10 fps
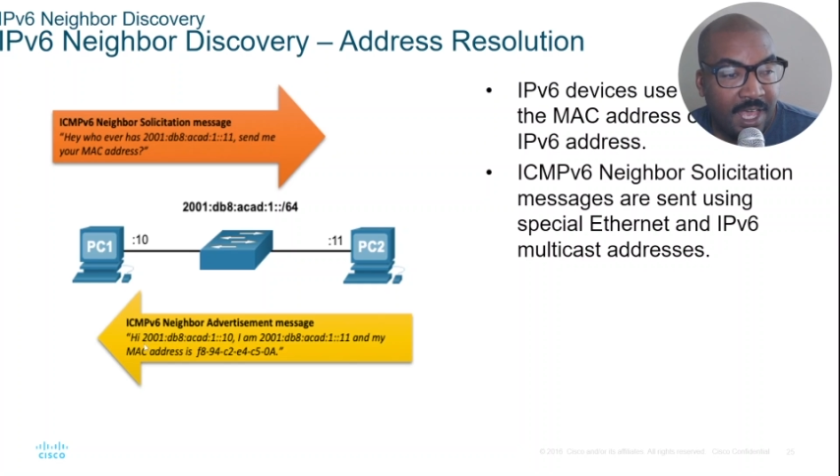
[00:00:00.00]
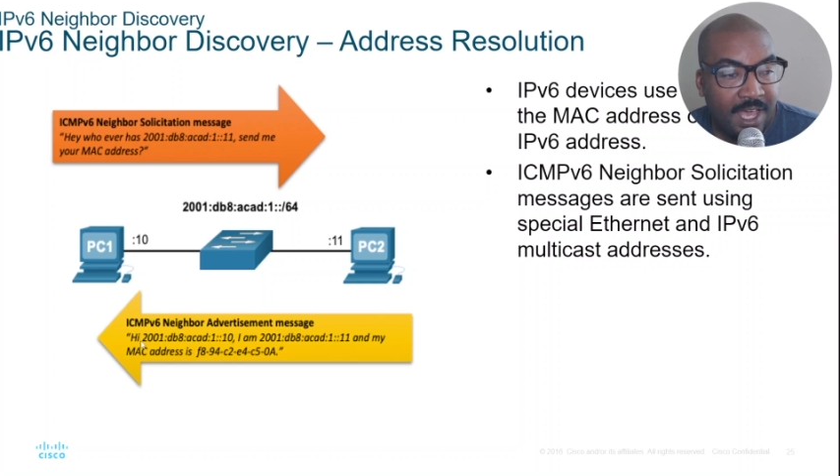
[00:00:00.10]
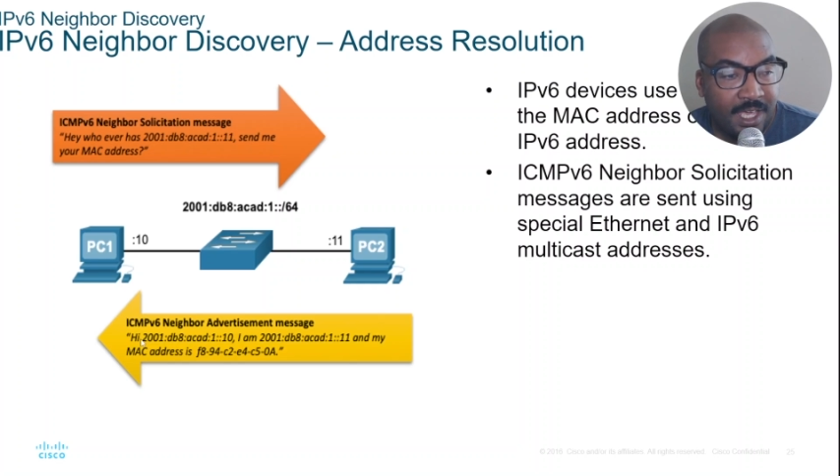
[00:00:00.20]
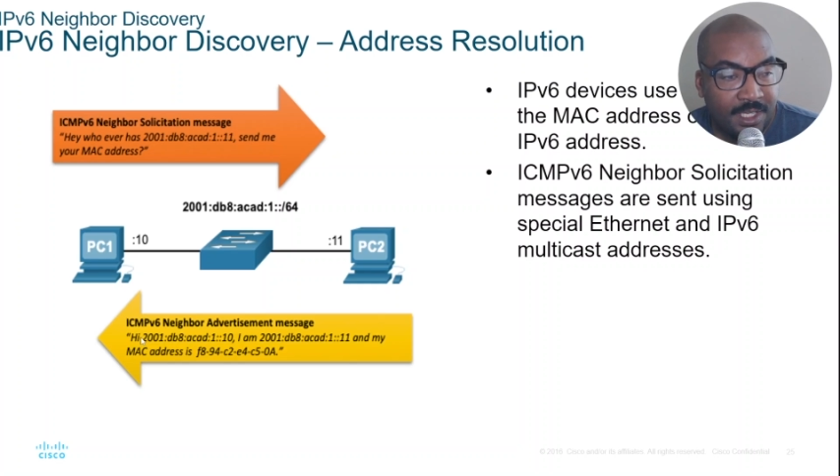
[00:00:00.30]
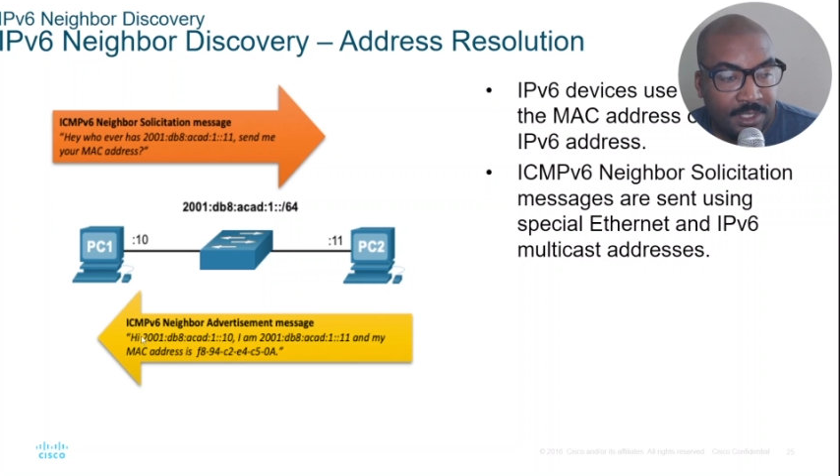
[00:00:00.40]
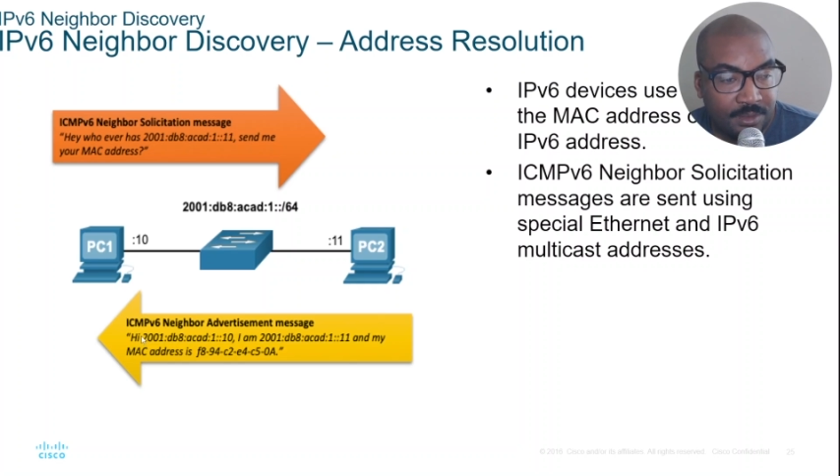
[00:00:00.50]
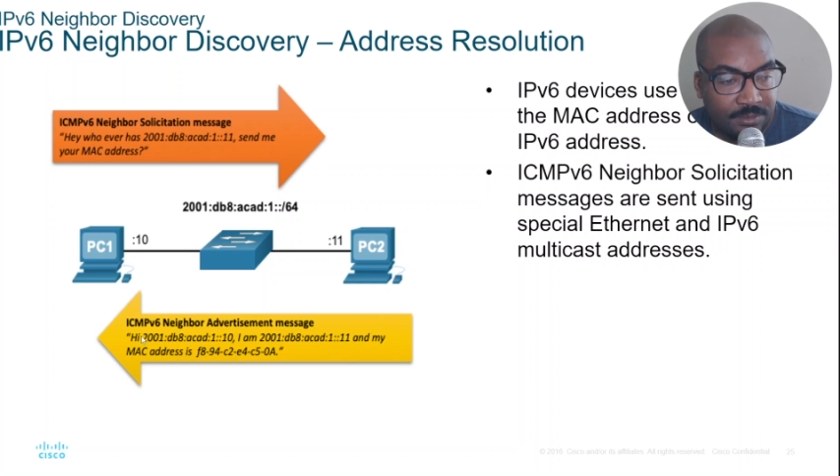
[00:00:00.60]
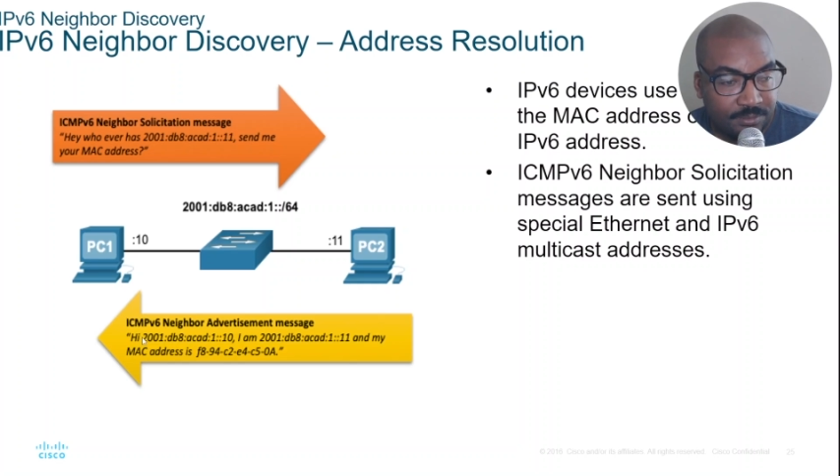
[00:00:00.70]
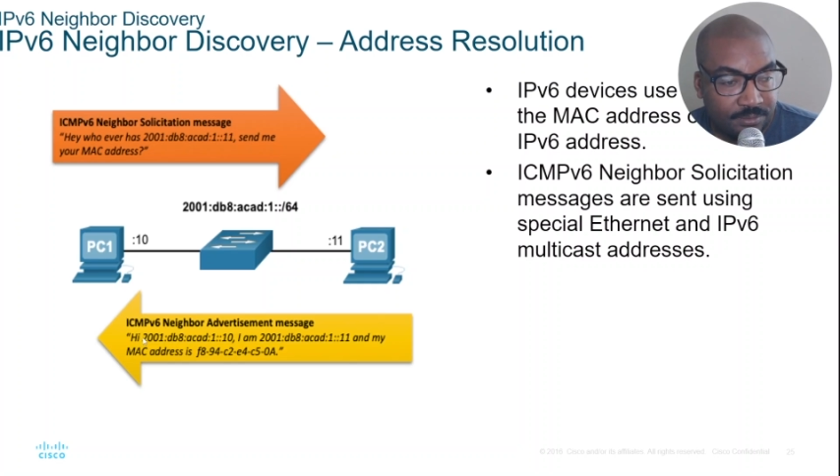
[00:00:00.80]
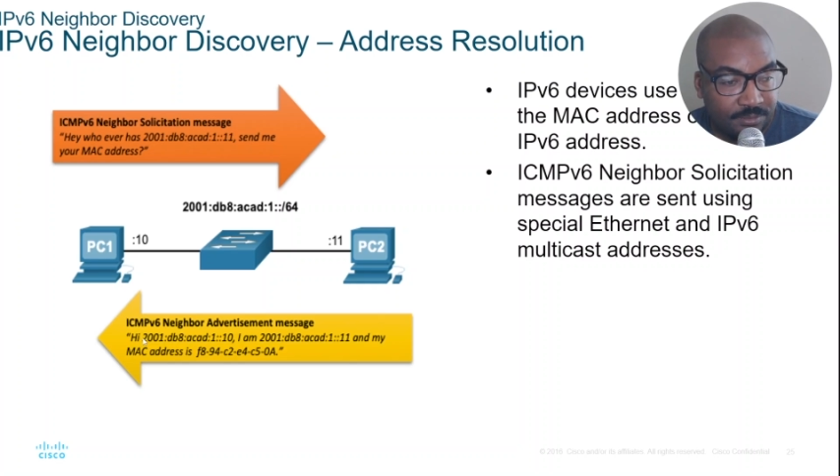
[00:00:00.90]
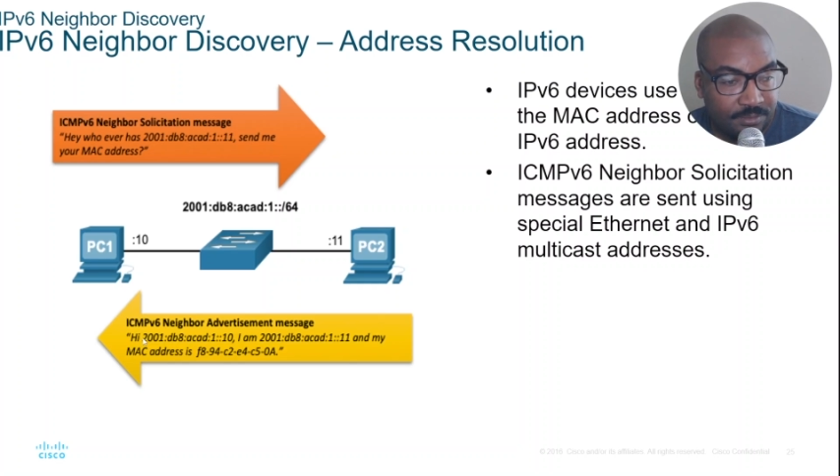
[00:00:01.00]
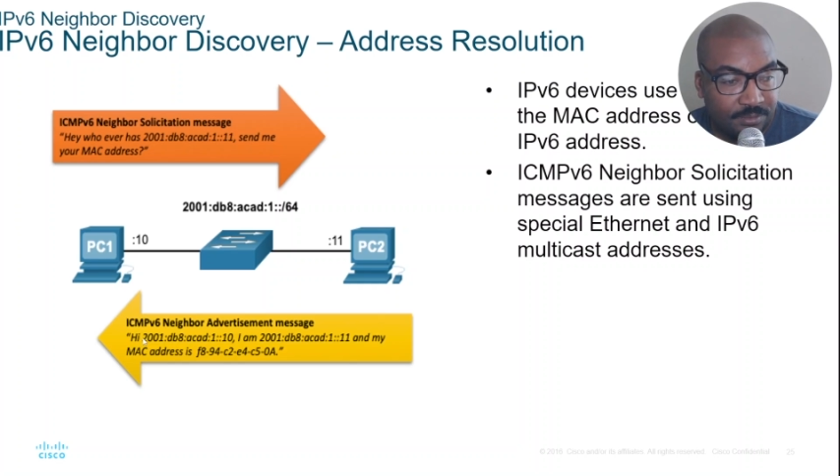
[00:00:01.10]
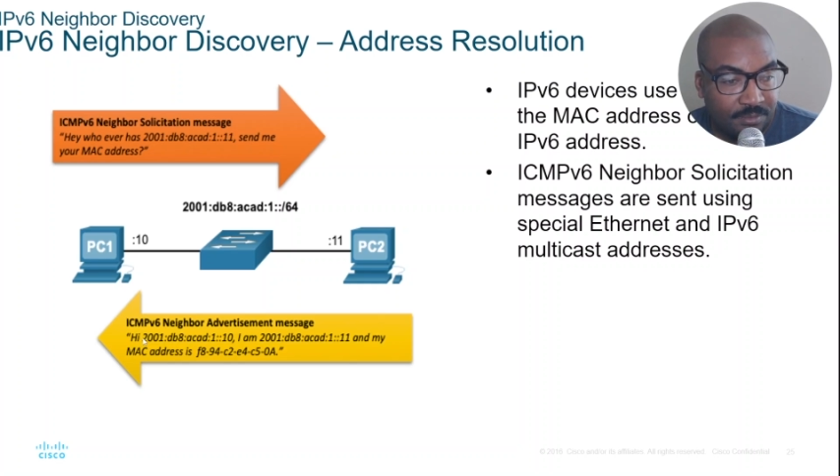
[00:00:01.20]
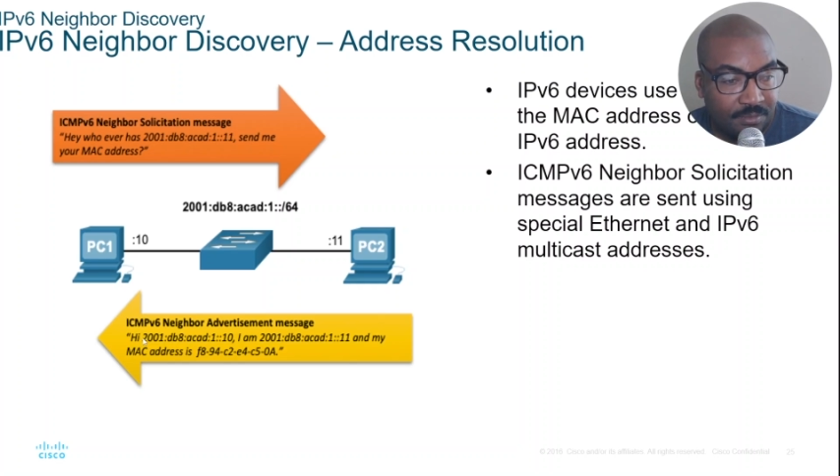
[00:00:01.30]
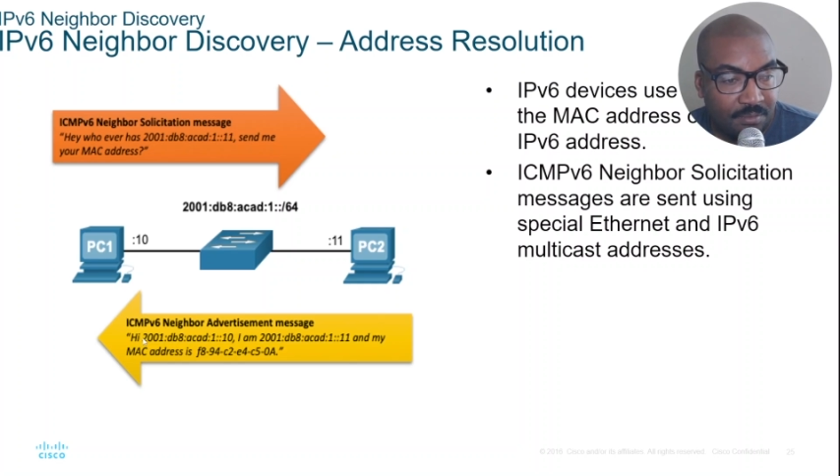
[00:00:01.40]
hi,
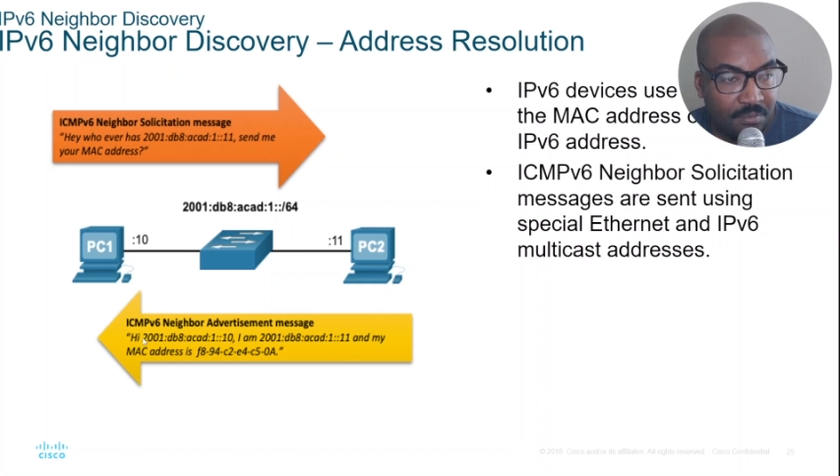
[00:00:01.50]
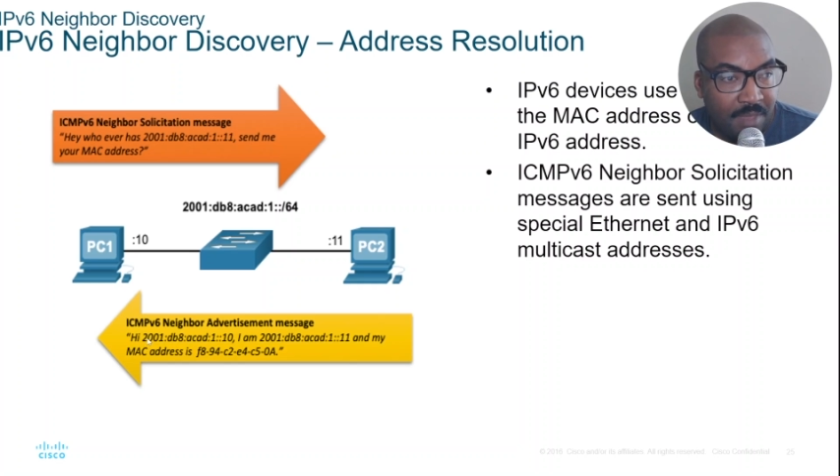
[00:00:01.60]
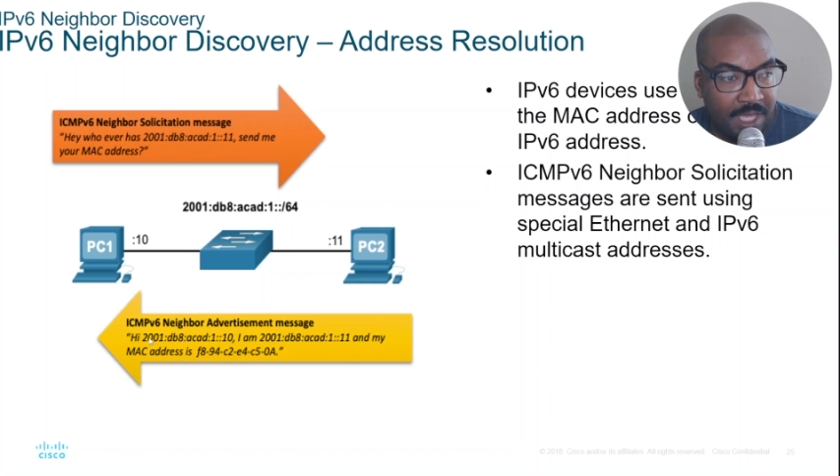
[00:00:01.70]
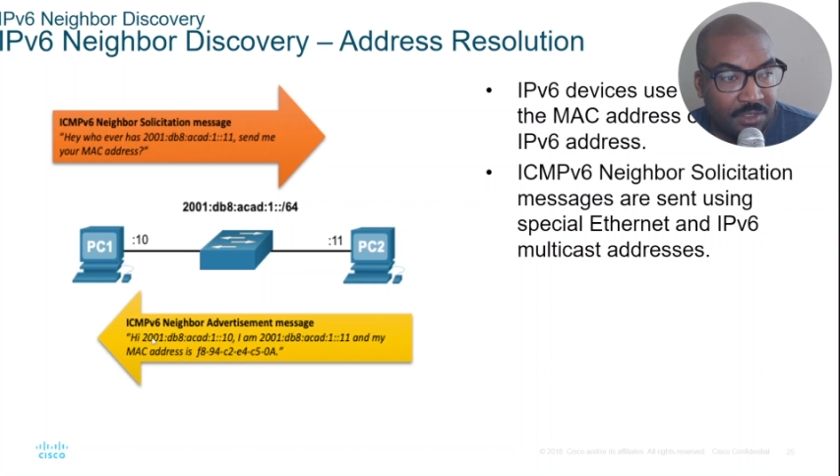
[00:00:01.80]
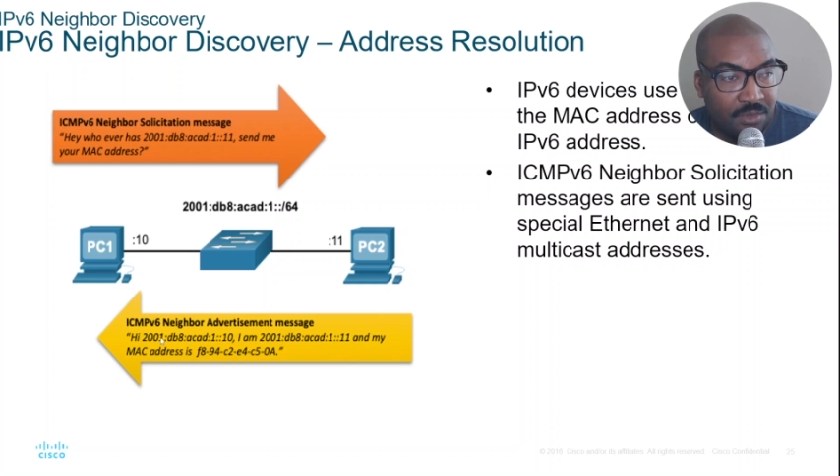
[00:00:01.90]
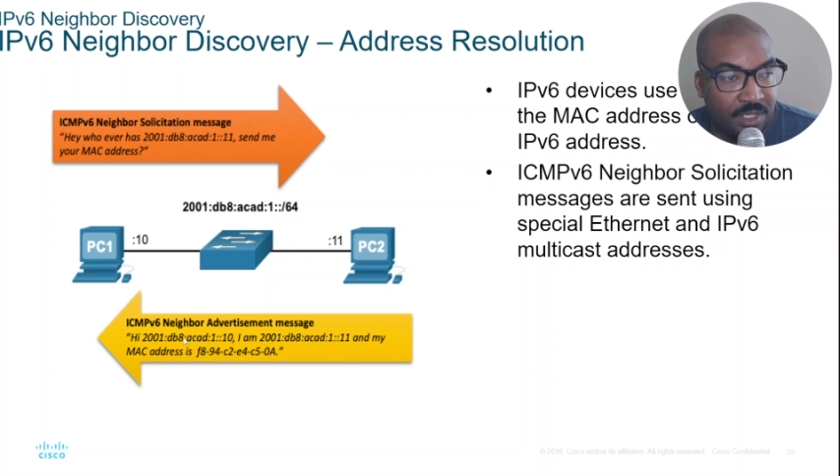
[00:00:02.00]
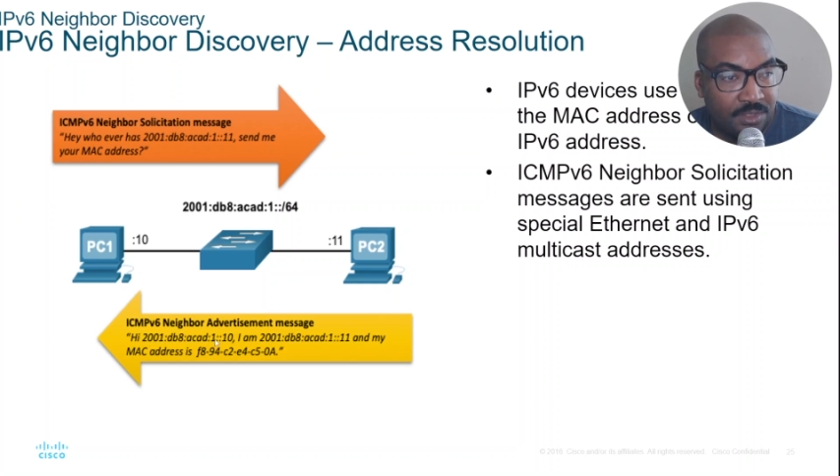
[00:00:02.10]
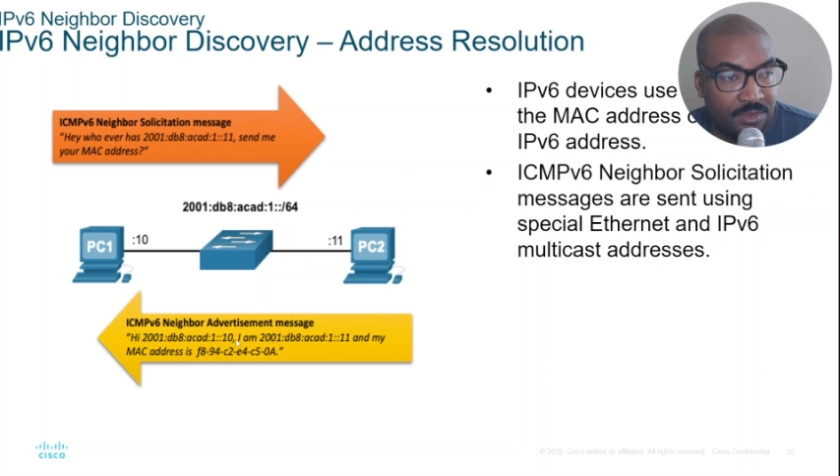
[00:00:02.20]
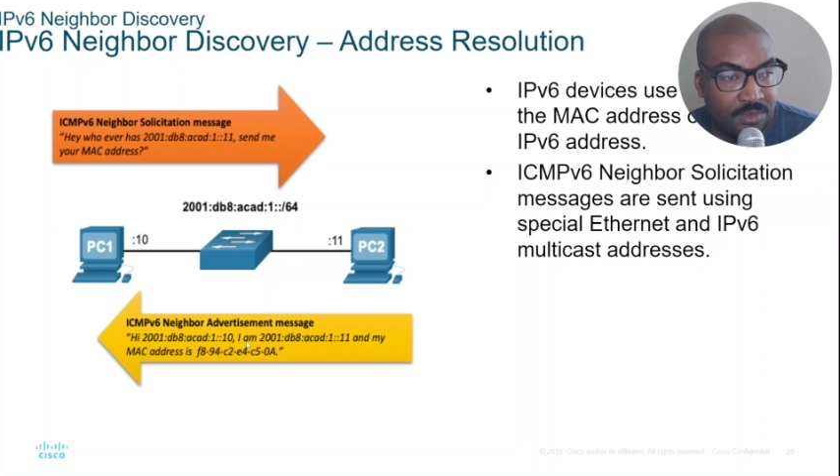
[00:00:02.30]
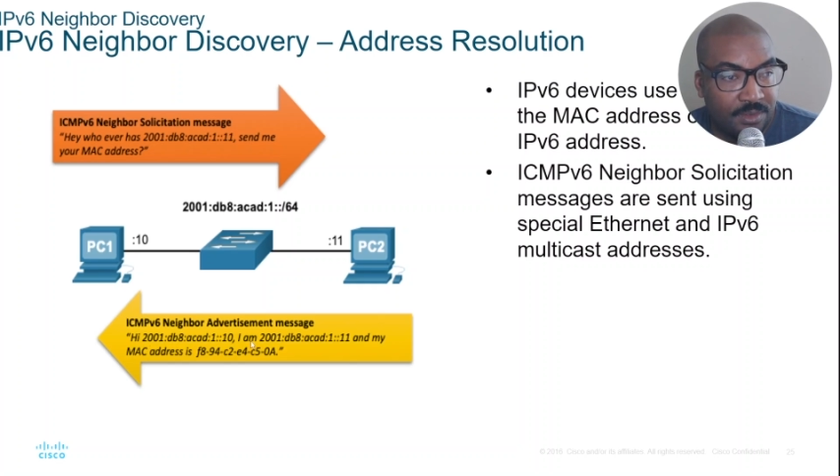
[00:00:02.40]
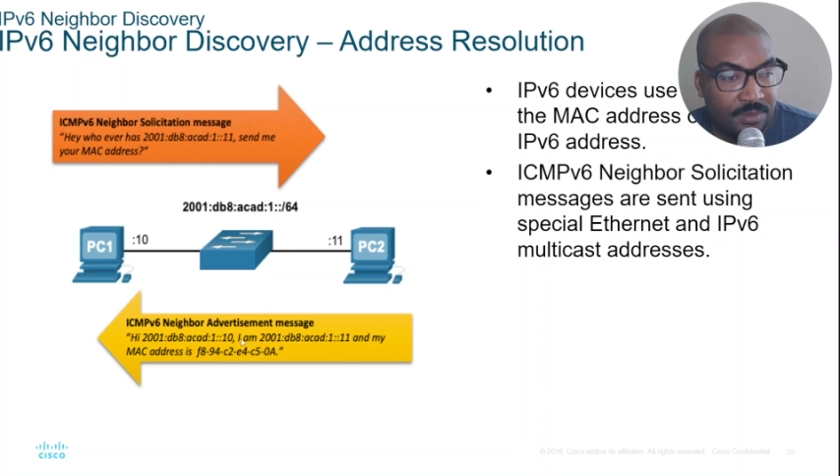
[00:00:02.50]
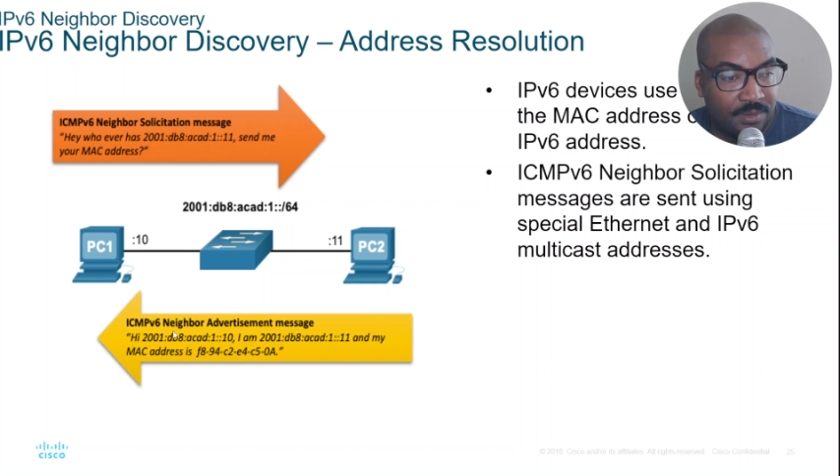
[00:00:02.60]
MAC address.